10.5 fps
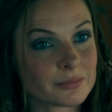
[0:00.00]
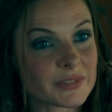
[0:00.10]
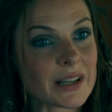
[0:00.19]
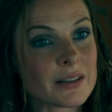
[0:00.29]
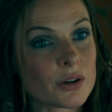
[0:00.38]

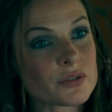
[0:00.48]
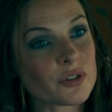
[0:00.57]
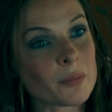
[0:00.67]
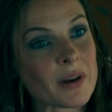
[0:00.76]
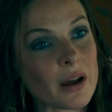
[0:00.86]
Ten years
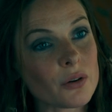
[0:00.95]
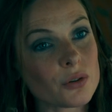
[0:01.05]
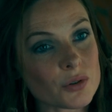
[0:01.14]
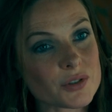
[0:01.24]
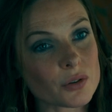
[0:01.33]
from now,
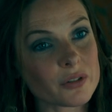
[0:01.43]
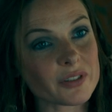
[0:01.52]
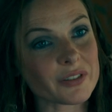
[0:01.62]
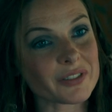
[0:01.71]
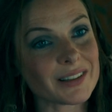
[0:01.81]
you're still
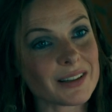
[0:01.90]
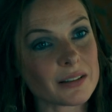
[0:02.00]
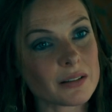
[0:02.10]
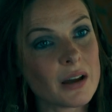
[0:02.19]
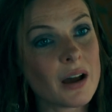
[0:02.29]

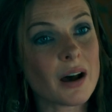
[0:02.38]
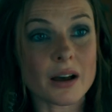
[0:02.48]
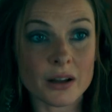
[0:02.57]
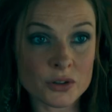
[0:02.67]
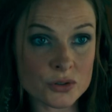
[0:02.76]
fifteen. A
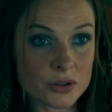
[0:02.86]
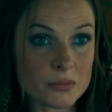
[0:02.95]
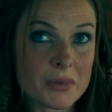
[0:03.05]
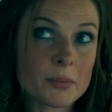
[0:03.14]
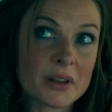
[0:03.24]
hundred,
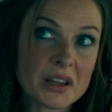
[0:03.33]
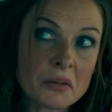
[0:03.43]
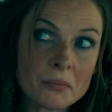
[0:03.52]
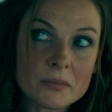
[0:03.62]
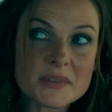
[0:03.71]
maybe
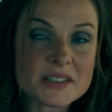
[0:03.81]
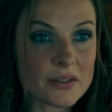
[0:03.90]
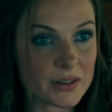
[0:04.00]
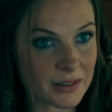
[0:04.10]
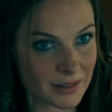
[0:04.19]

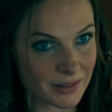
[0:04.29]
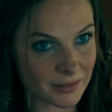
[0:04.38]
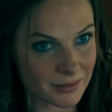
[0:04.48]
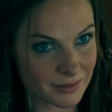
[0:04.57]
seventeen.